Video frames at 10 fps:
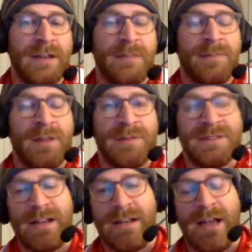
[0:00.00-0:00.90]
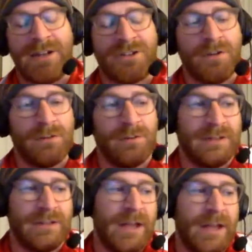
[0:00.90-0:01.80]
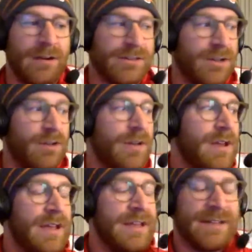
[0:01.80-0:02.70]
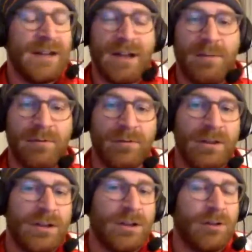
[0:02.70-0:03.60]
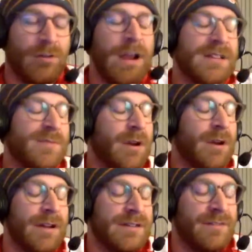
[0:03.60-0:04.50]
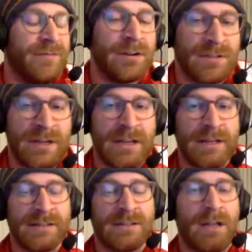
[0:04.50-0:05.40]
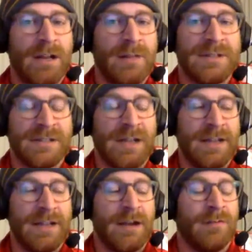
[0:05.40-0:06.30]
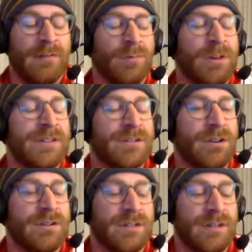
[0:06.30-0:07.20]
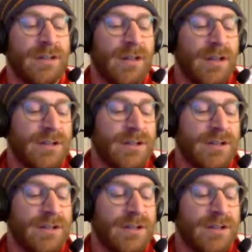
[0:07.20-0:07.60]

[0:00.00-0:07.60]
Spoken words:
And then he played beside Nacho a little bit later. So he's got a couple of really great experienced defenders that he can slot in beside there and really start to